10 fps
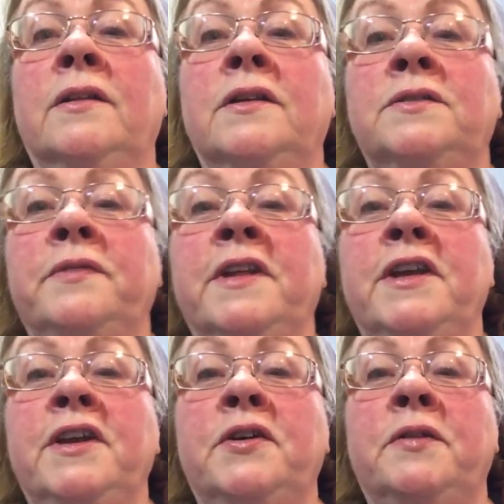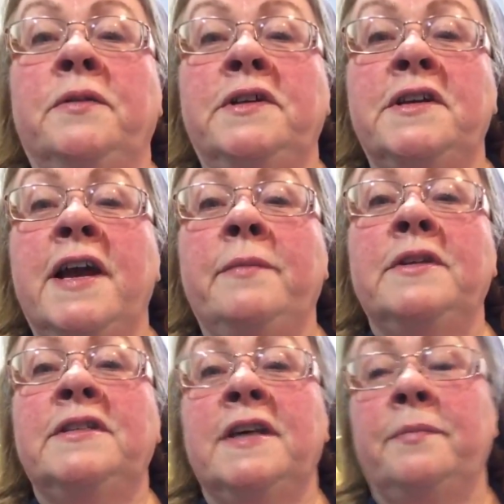Looks really good. What
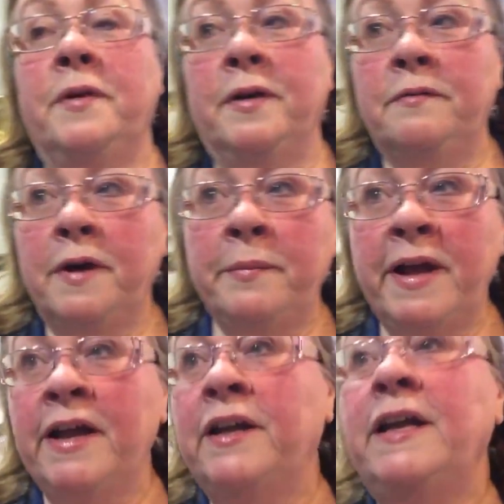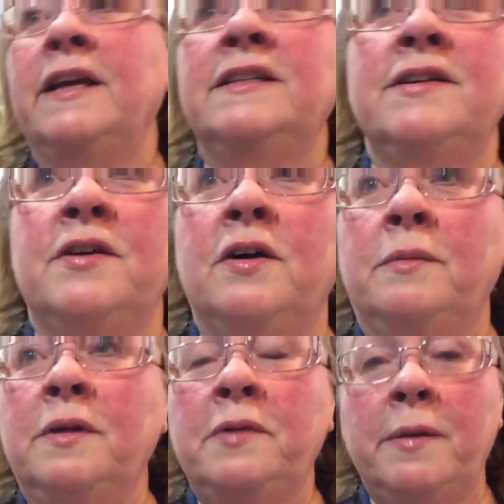time is supper? When my honey gets
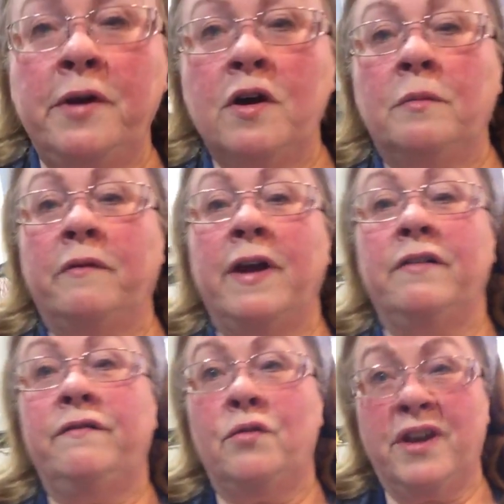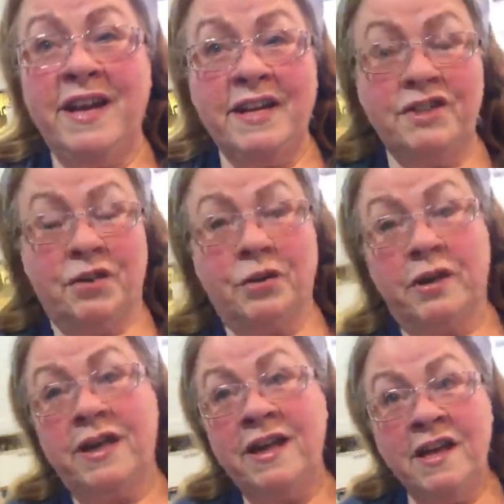home. He'll probably be home around 4. He eats
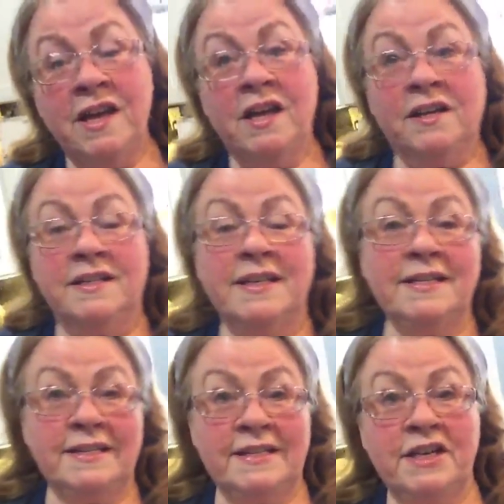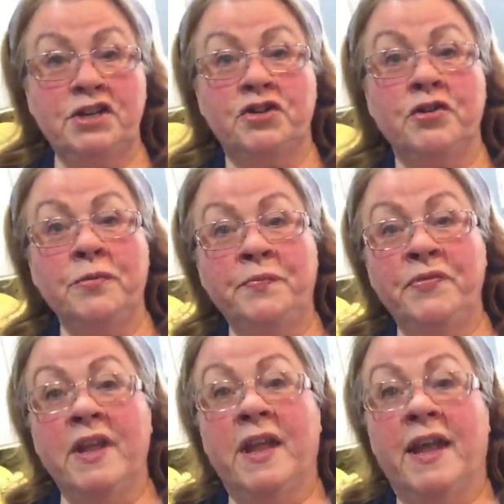early because he's a teacher.
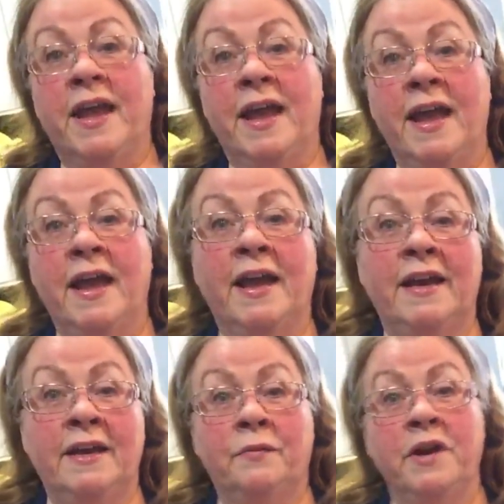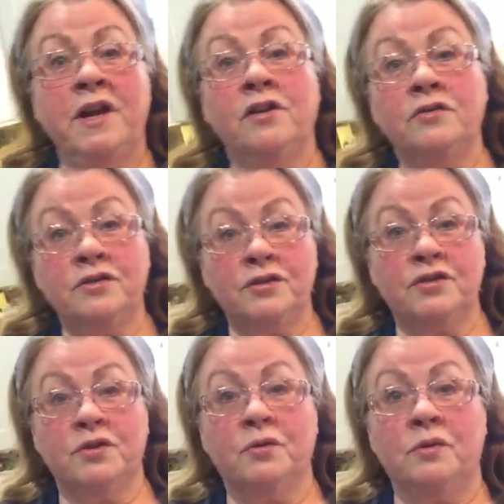And when he goes
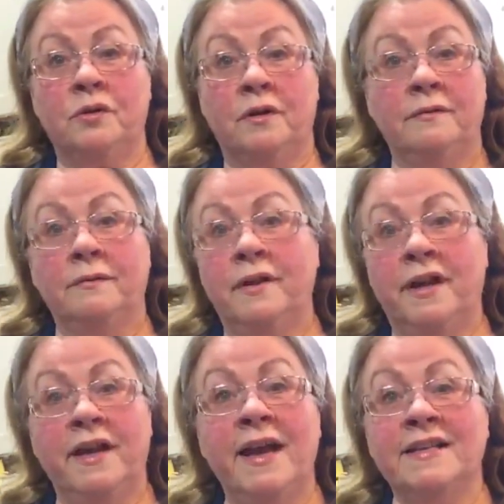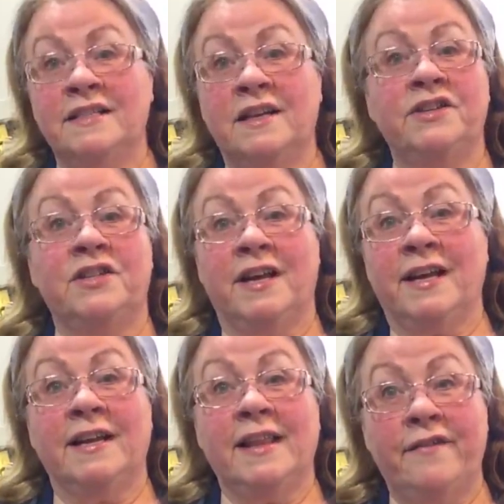to school, he has lunch
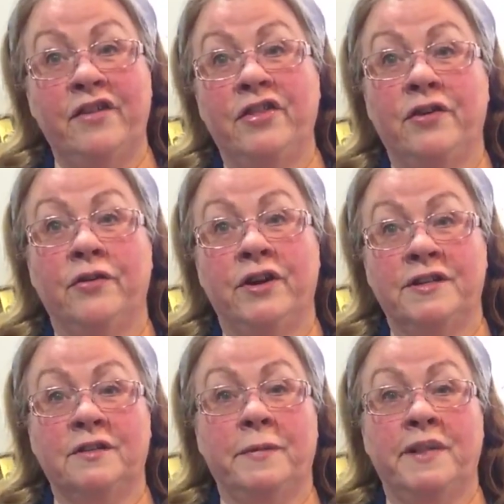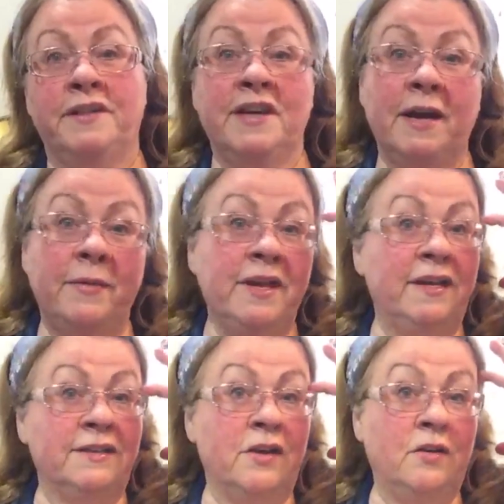like at 11.30. So by the time he
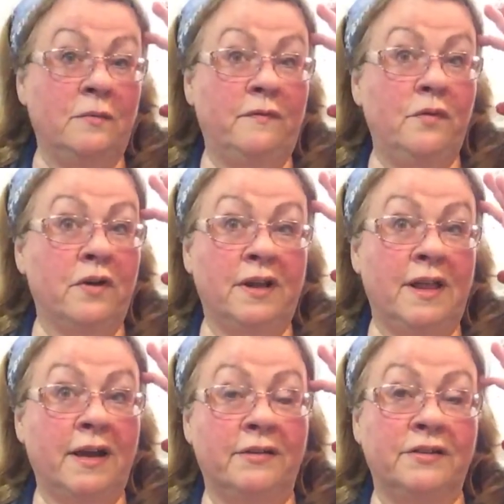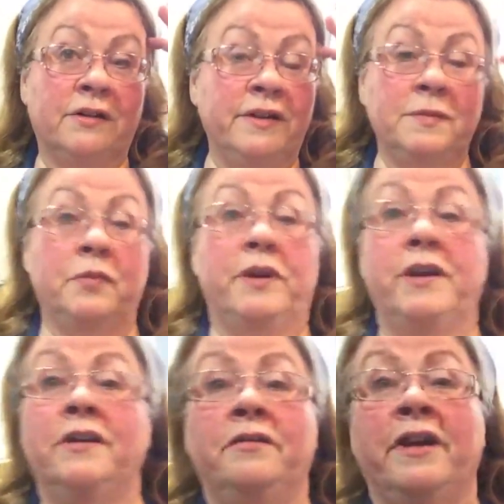gets home, 4 o'clock or so, he's
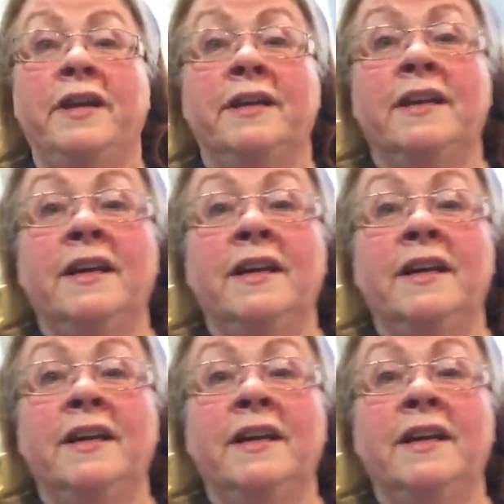pretty hungry.